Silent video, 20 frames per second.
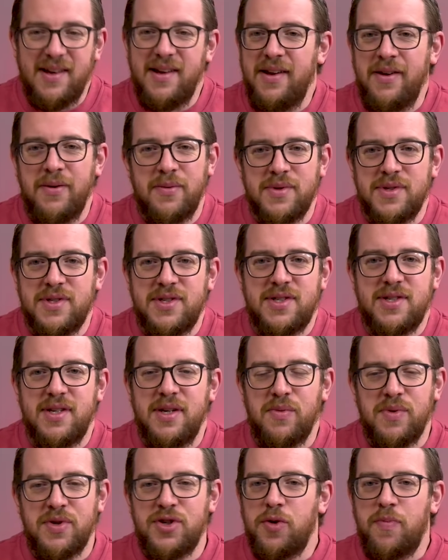It
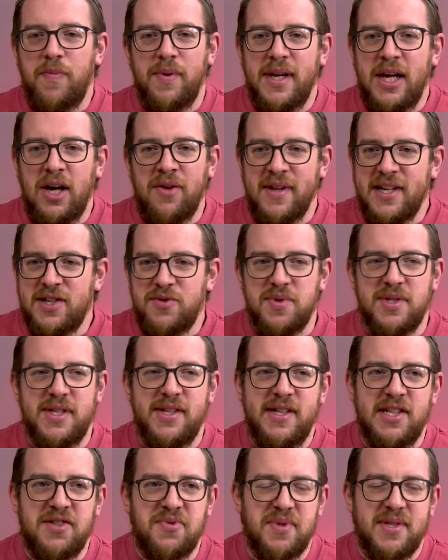was up and down. This
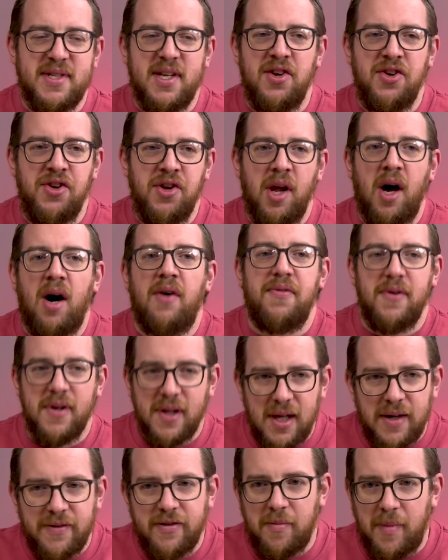was a
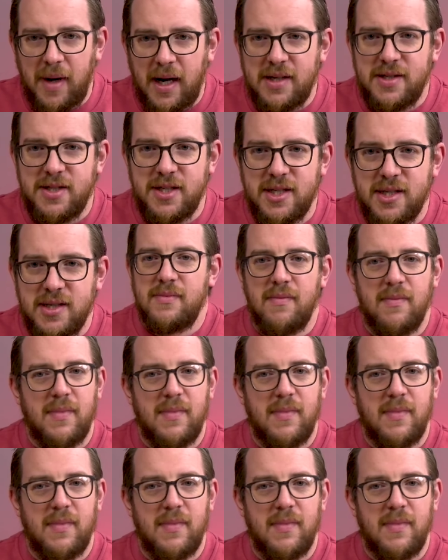novel of a match.